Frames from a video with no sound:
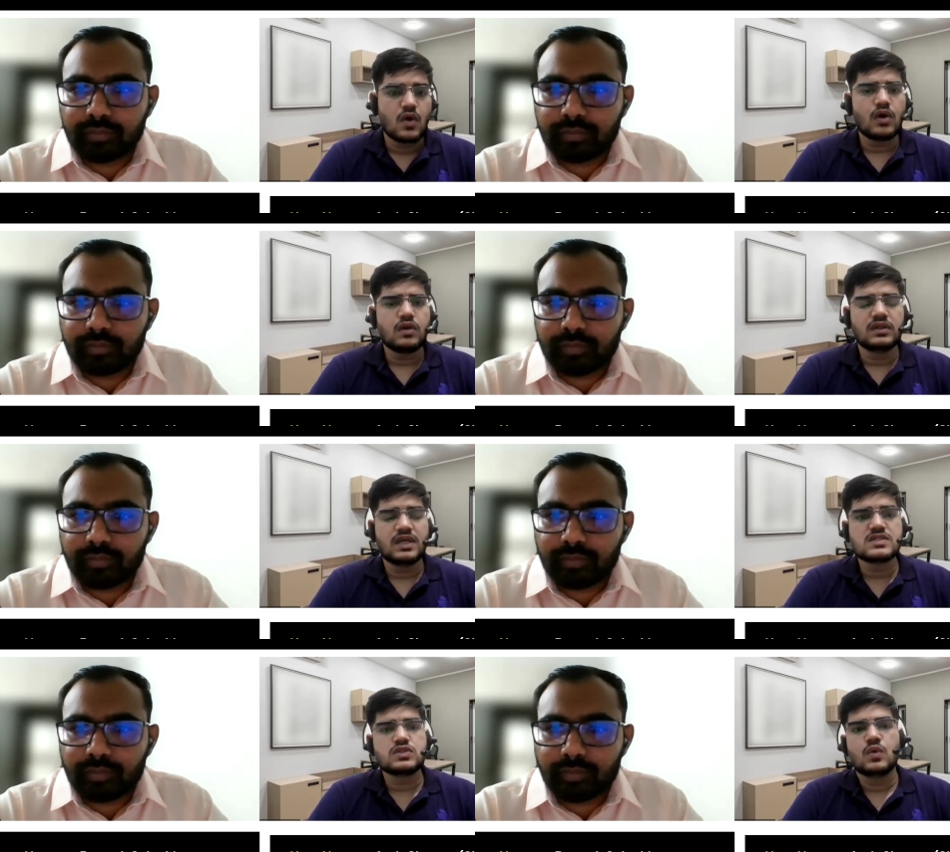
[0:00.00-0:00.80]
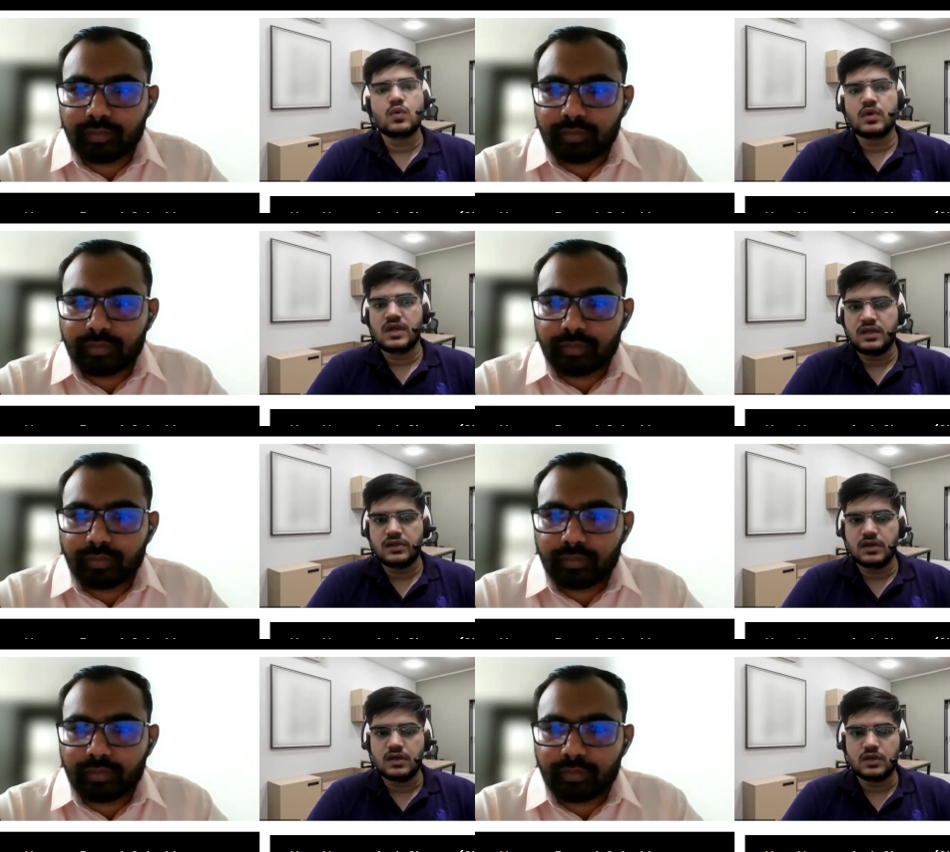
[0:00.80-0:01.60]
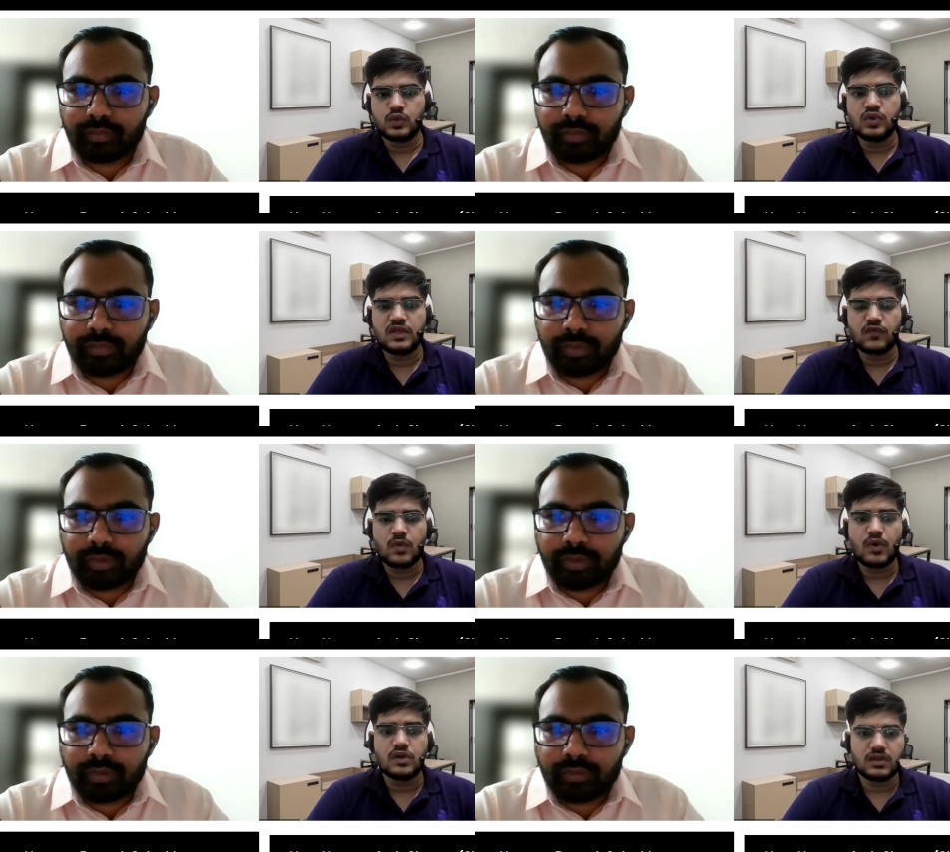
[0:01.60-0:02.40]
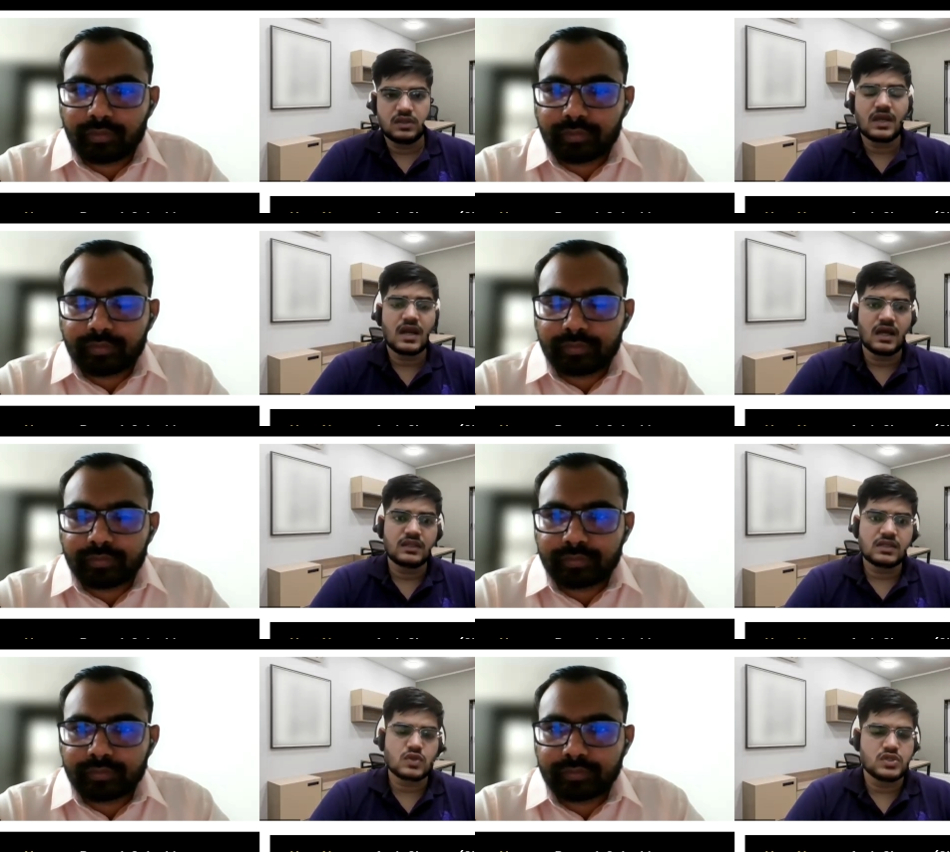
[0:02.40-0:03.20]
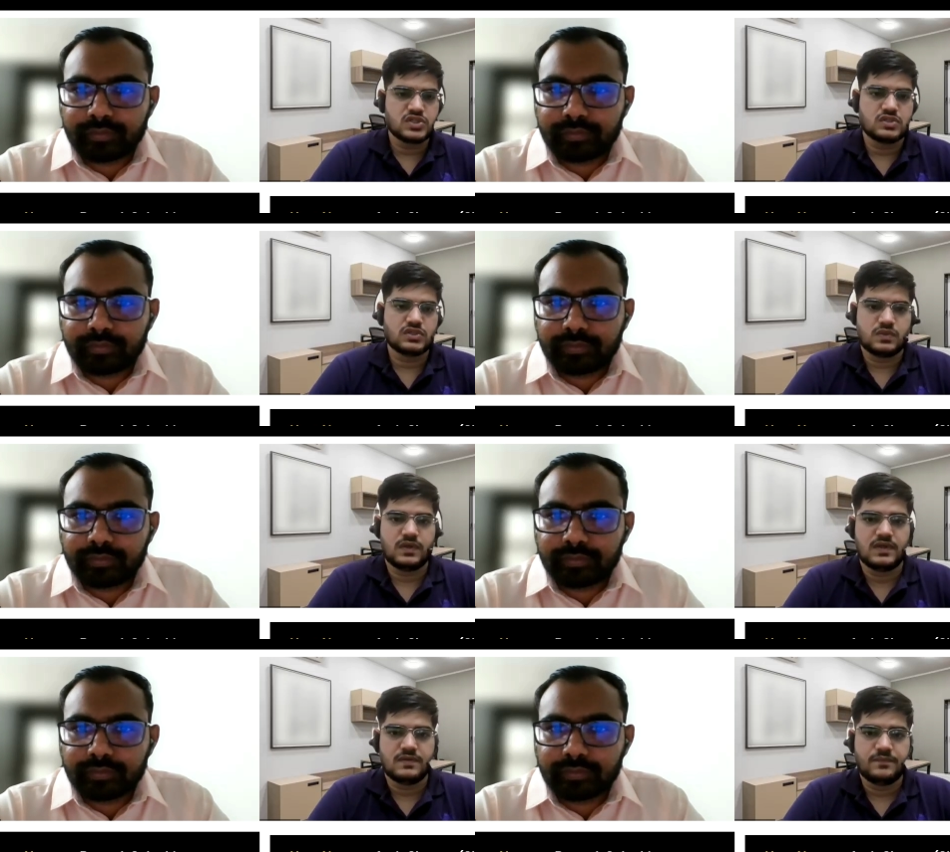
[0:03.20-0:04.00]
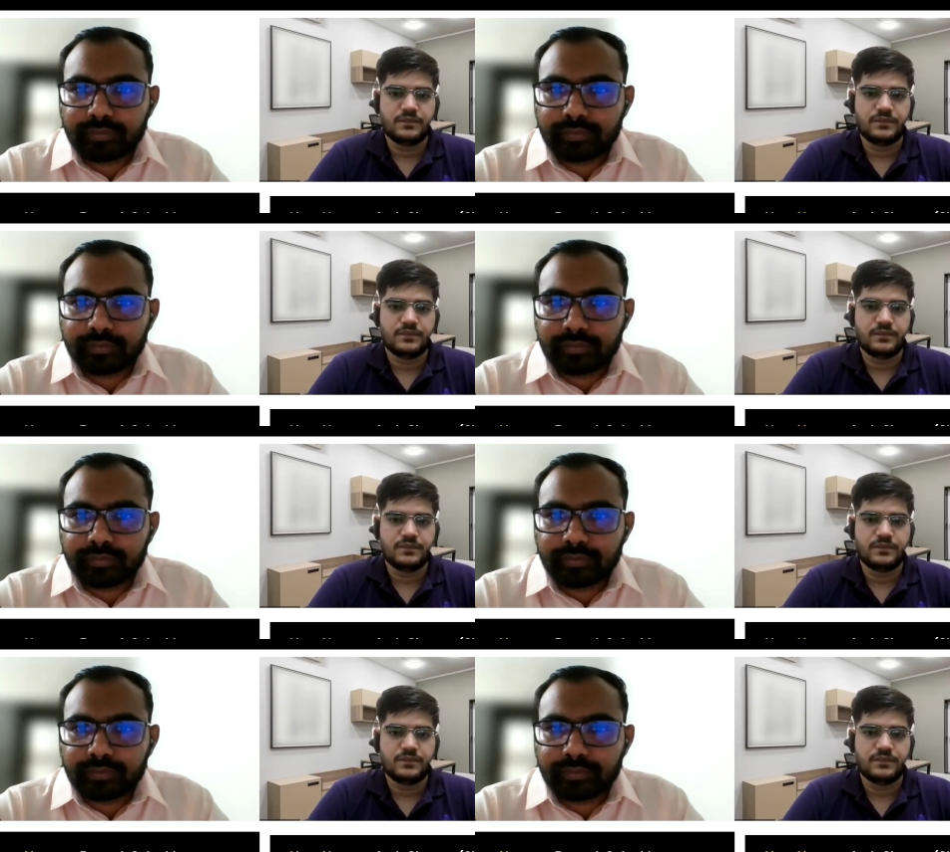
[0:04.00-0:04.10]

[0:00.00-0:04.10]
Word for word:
Speaker 1: or there is no need to reform, or there are other solutions to it?